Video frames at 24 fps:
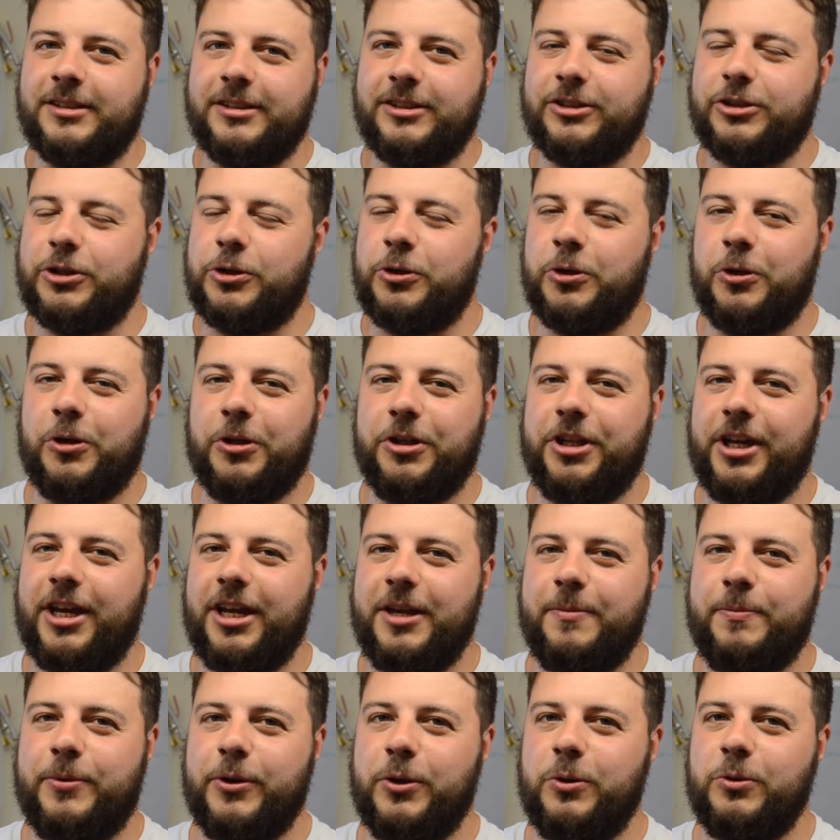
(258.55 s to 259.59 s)
it's an
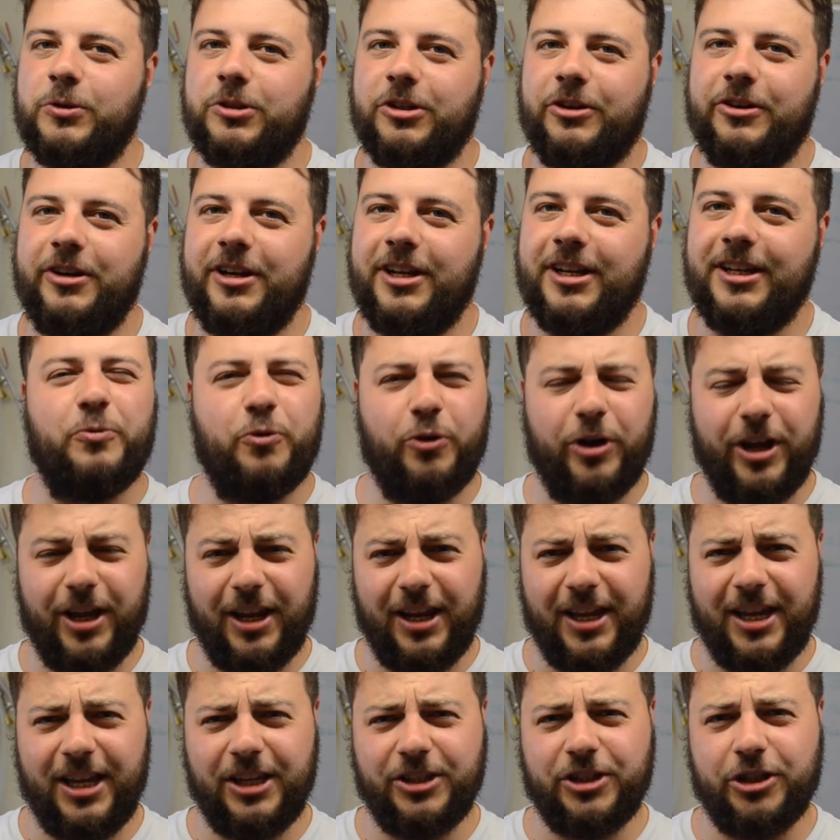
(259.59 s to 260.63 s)
all-day boozer, isn't it?
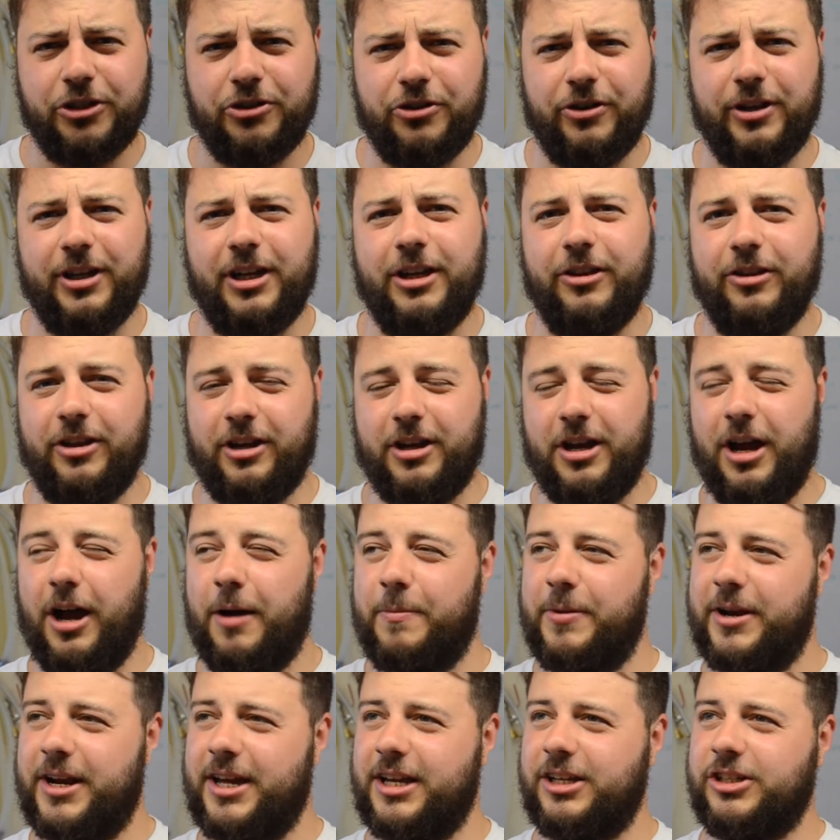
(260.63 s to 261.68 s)
Really easy drinking. The
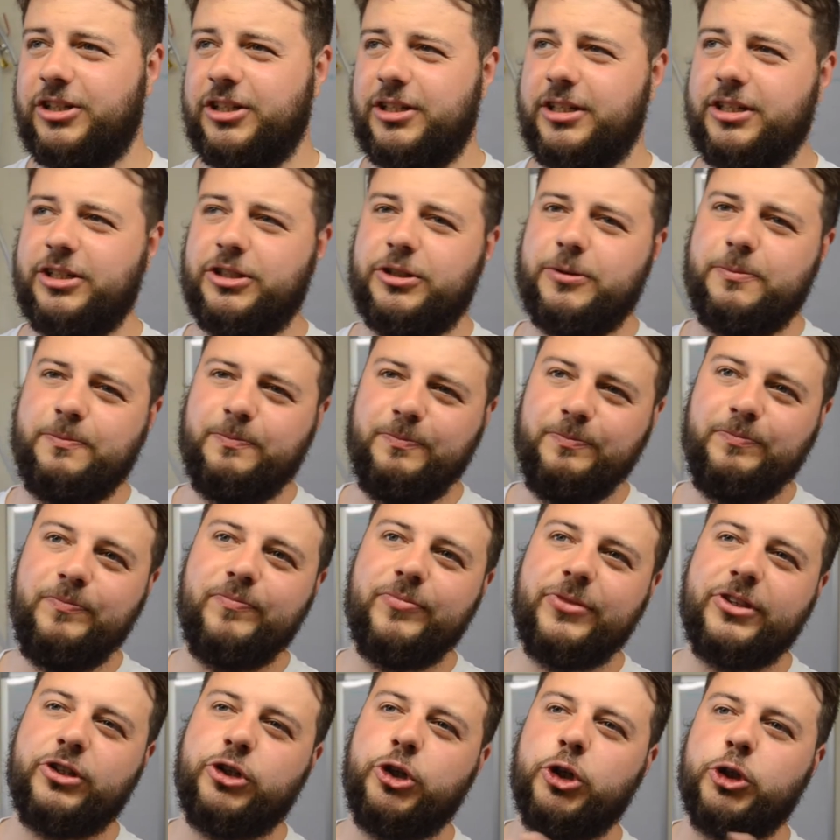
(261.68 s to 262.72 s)
carbonation is
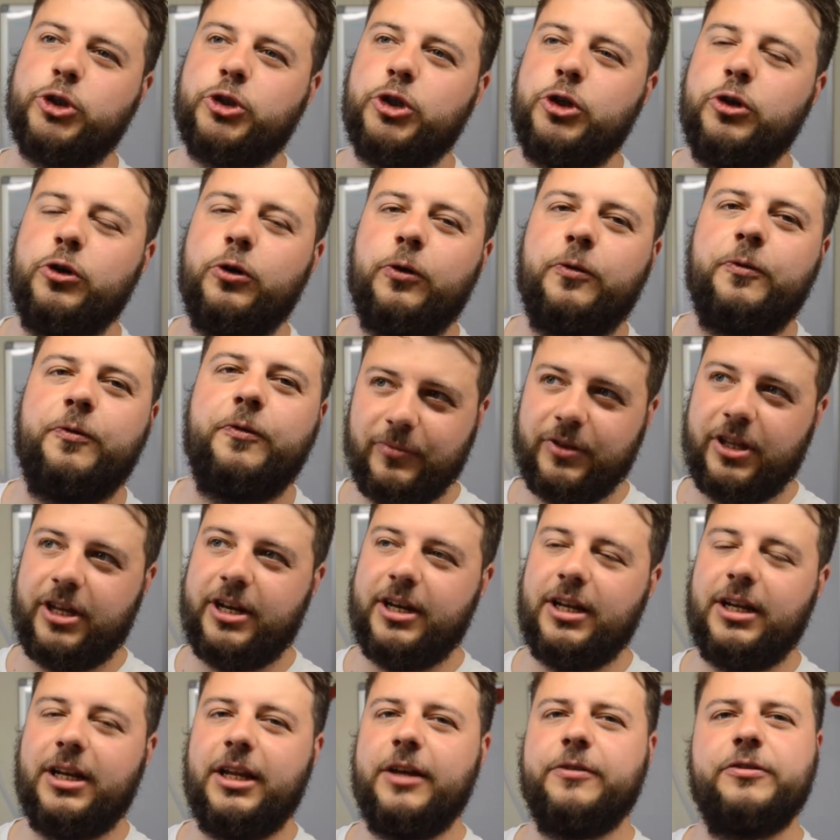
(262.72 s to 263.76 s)
just enough that
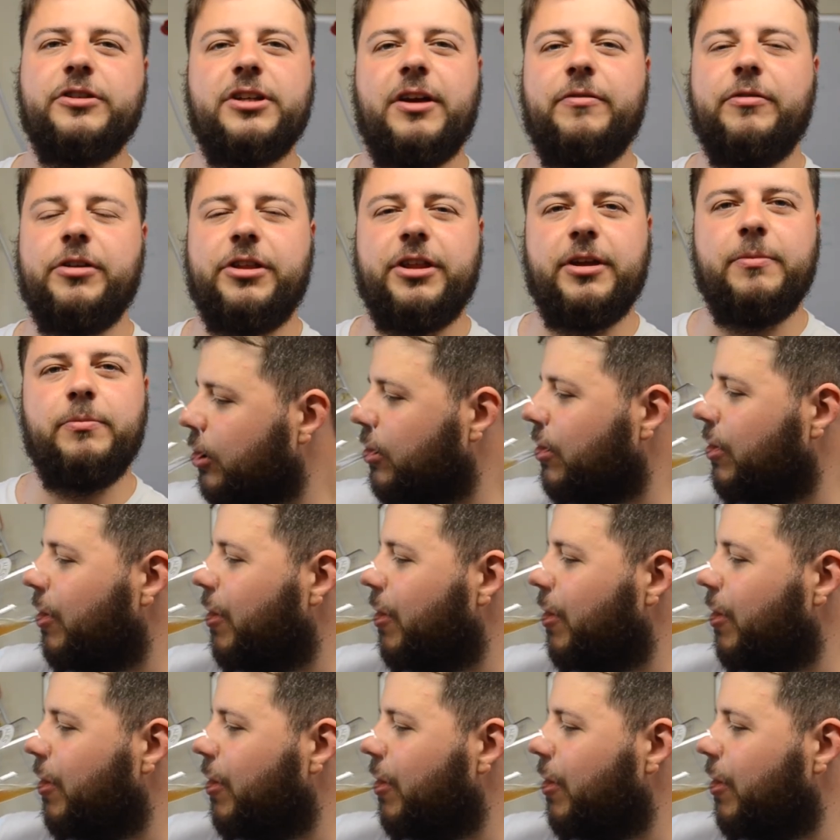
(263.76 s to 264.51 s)
it lifts everything.